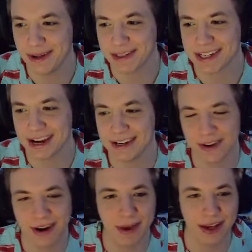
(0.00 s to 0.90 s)
I'm just kind of
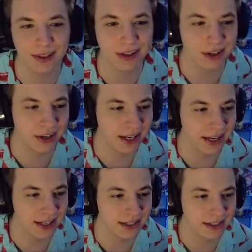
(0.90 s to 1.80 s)
trying to make it look good, I
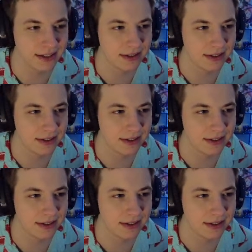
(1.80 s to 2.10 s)
guess.